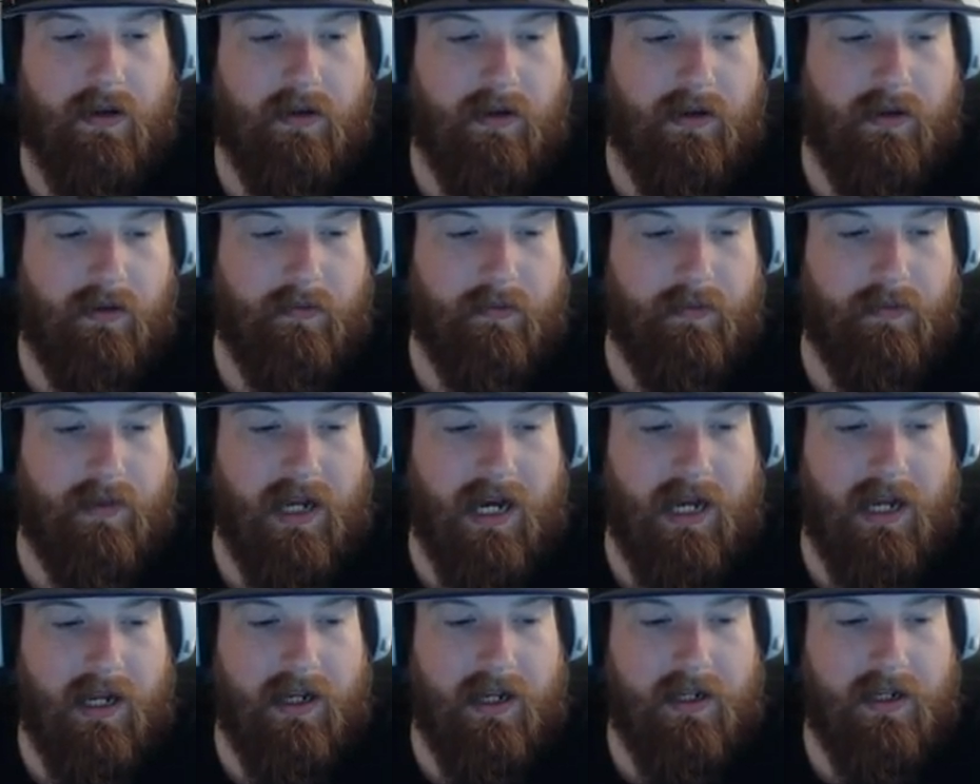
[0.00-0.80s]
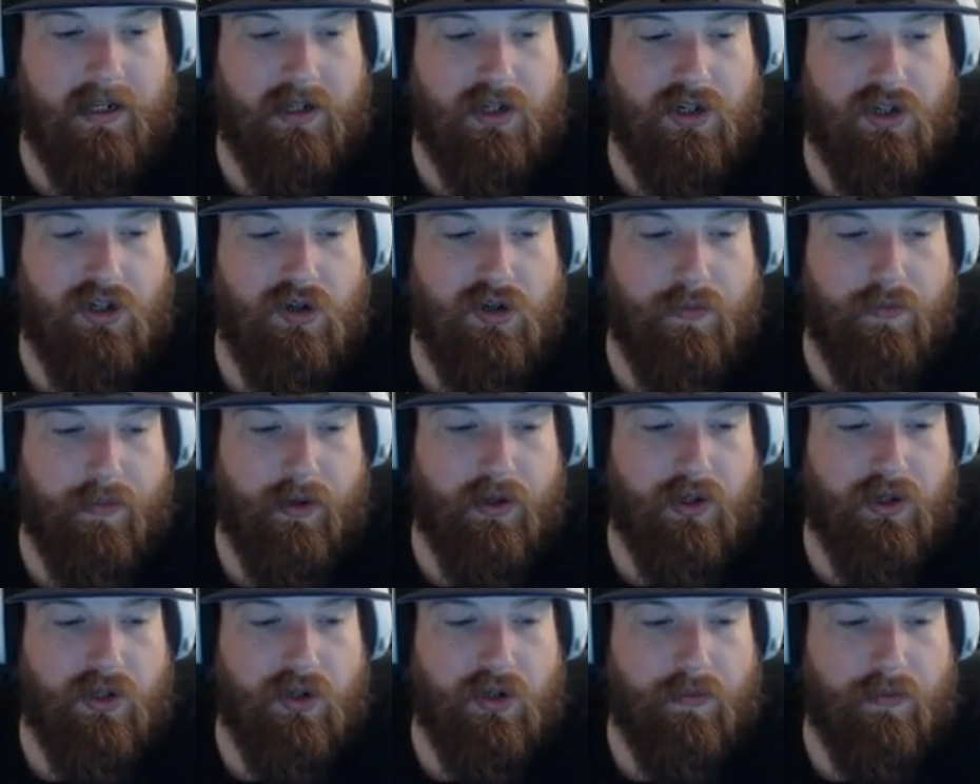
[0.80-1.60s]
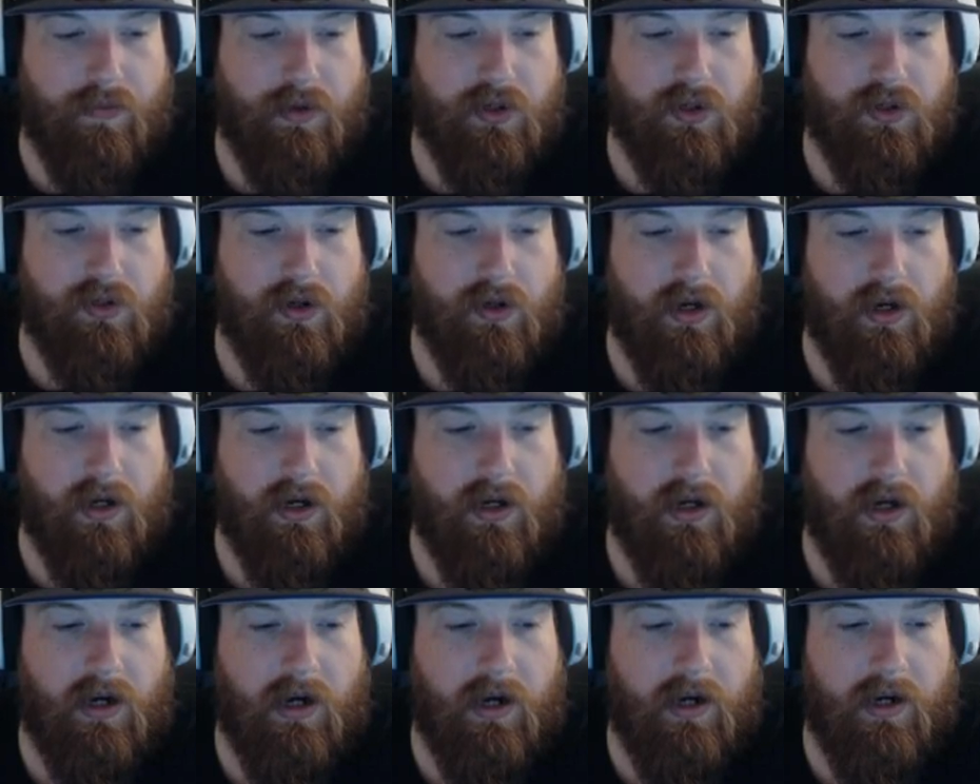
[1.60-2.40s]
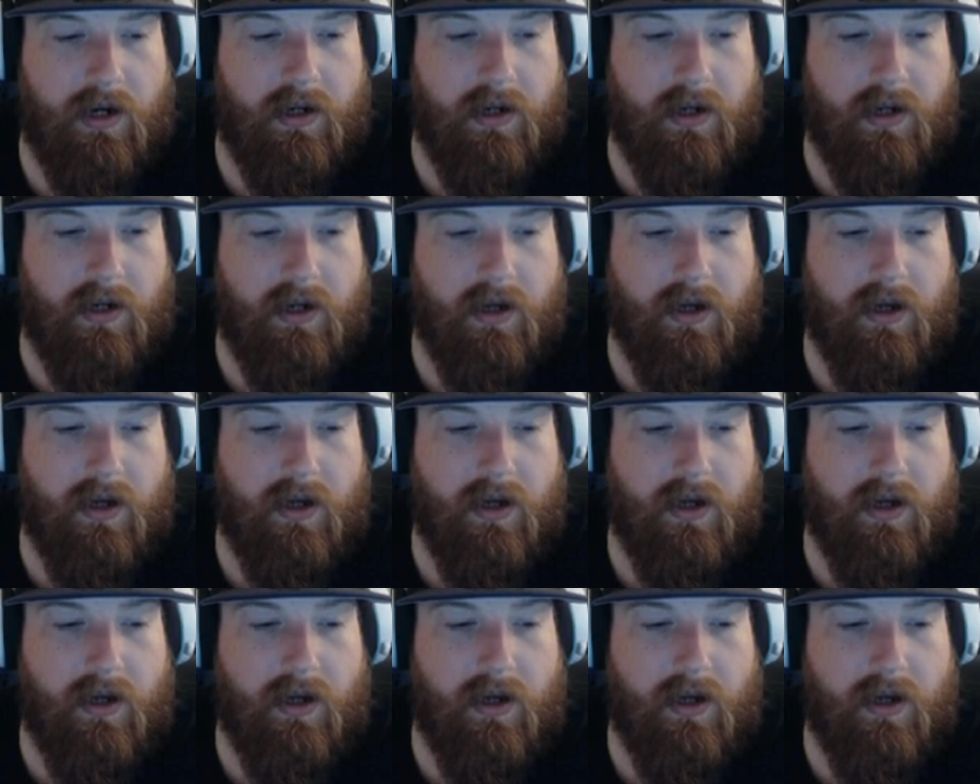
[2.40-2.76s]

not a super strong card,